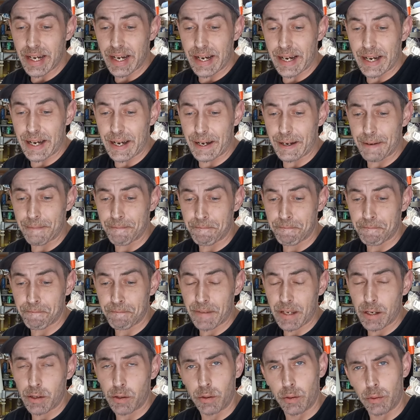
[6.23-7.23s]
uh
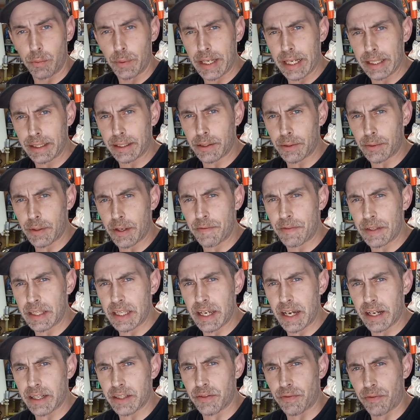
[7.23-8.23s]
we got the three
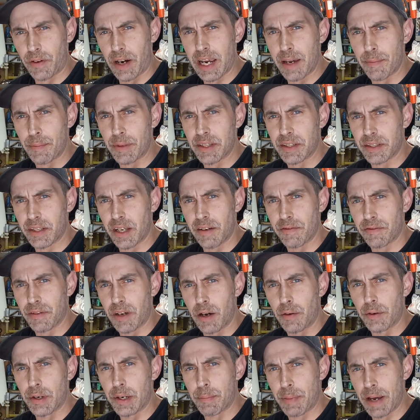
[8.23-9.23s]
fifty X frame and stuff
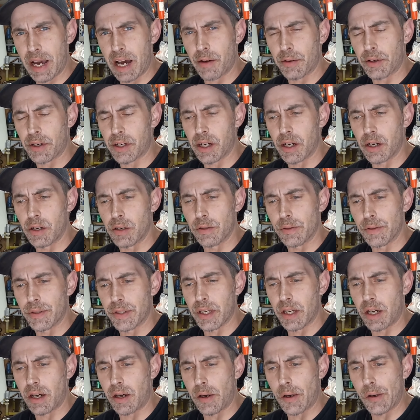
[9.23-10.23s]
going to powder coat,
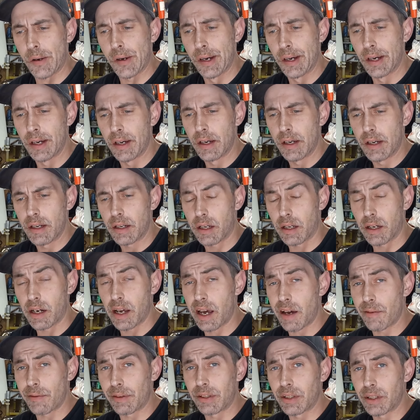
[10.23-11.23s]
so gonna
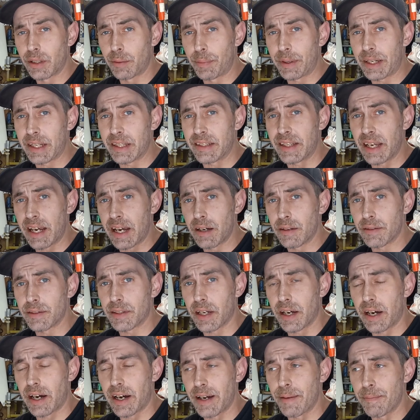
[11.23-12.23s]
have a little bit of
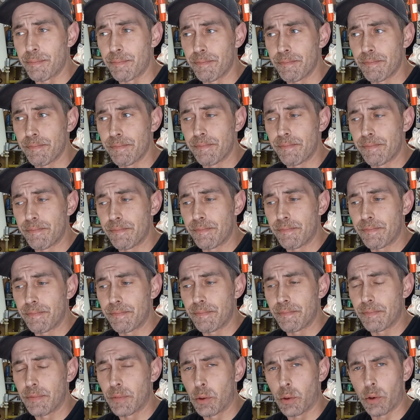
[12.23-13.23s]
downtime.
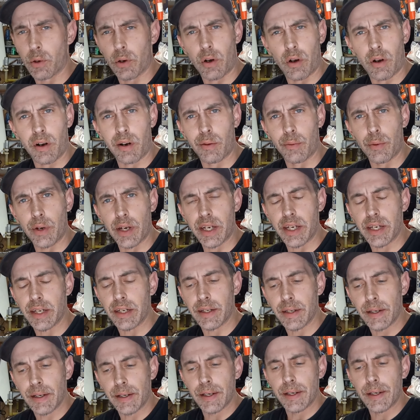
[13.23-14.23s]
Or are we?
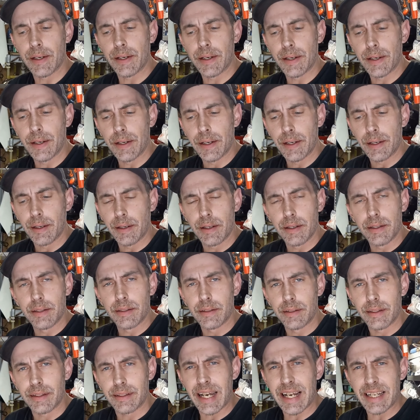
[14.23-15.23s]

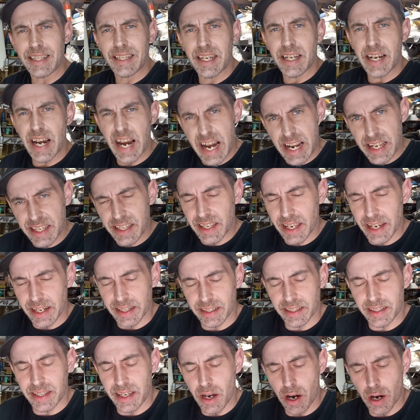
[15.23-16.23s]
nineteen
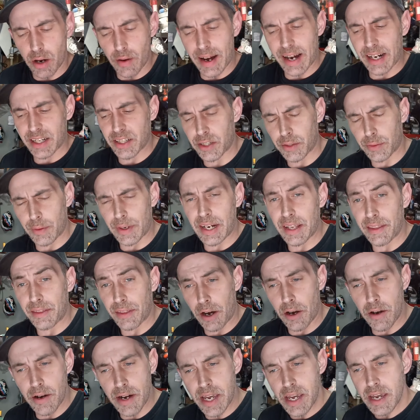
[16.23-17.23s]
eighty-six T R X three
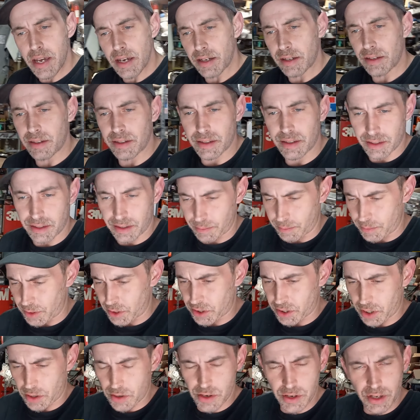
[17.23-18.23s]
thirty. I'm gonna
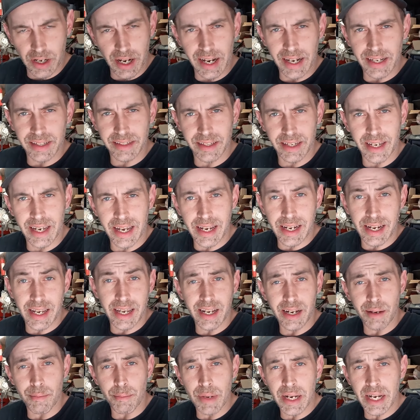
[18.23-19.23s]
show you guys it
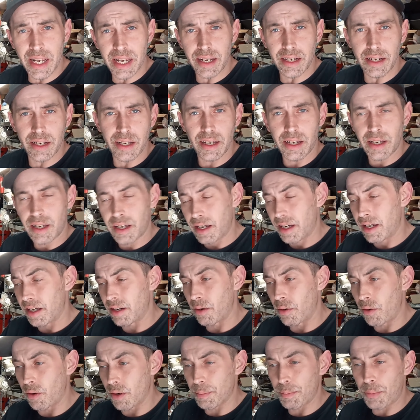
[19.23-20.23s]
in a minute
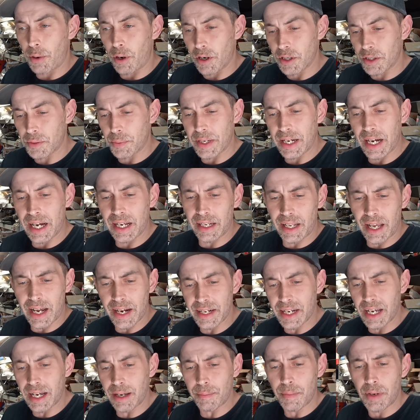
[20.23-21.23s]
and all the parts we got
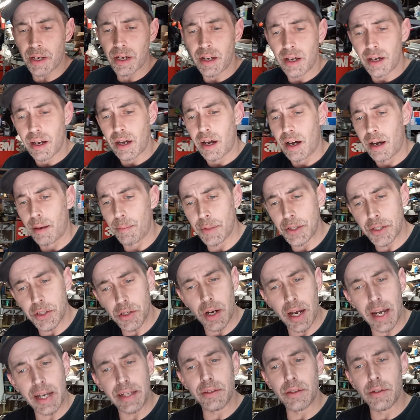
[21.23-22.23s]
lined up. I'm gonna
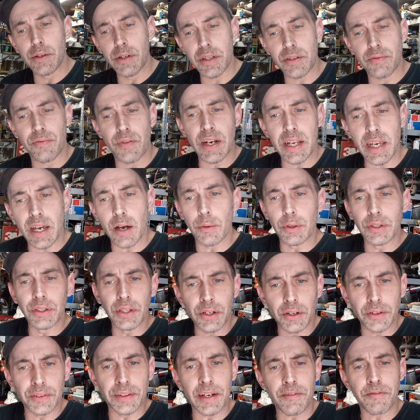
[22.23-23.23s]
try and do this video a
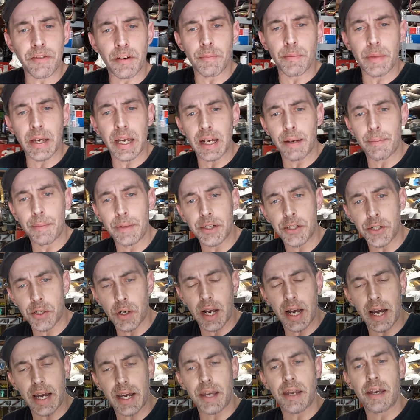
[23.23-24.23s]
little different, man. I'm gonna
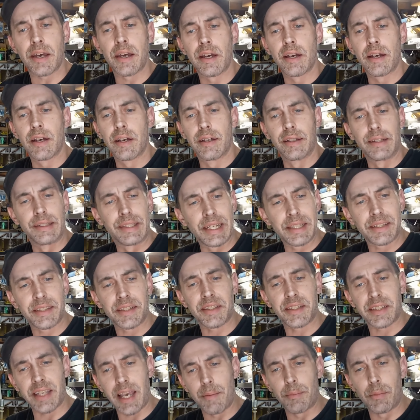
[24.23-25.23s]
try
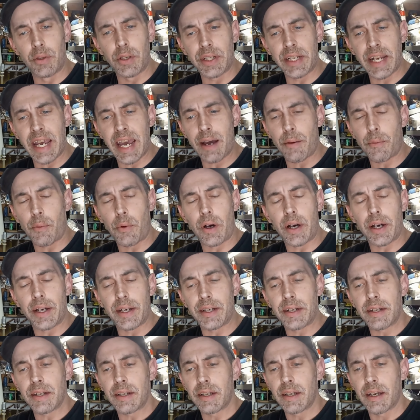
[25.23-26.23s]
disassembling that
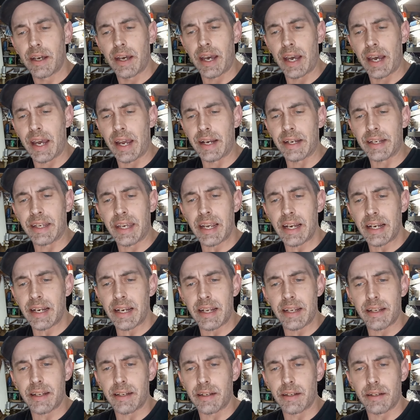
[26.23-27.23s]
one and
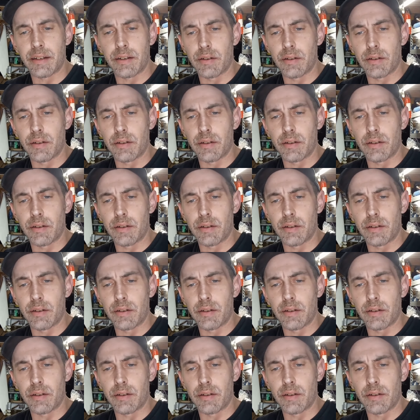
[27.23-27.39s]
getting it